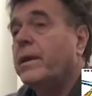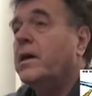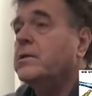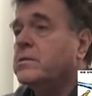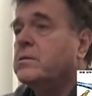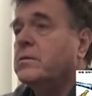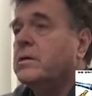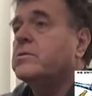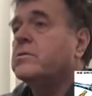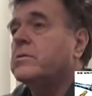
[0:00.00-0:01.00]
yes,
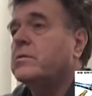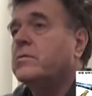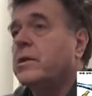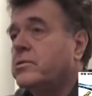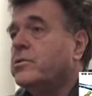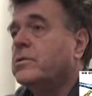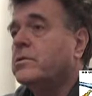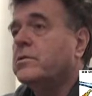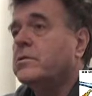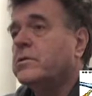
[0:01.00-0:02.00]
that's
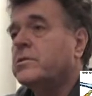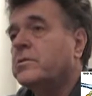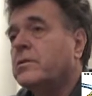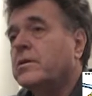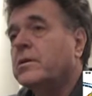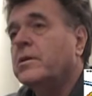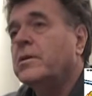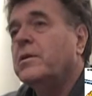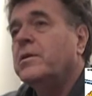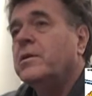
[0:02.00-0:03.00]
good. That's a good thing.
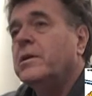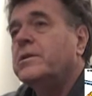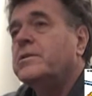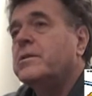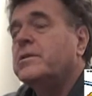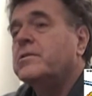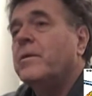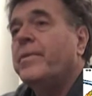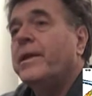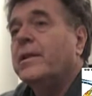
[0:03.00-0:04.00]
Is it
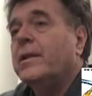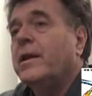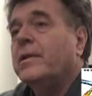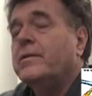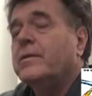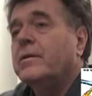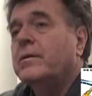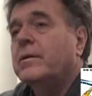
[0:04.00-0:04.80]
something that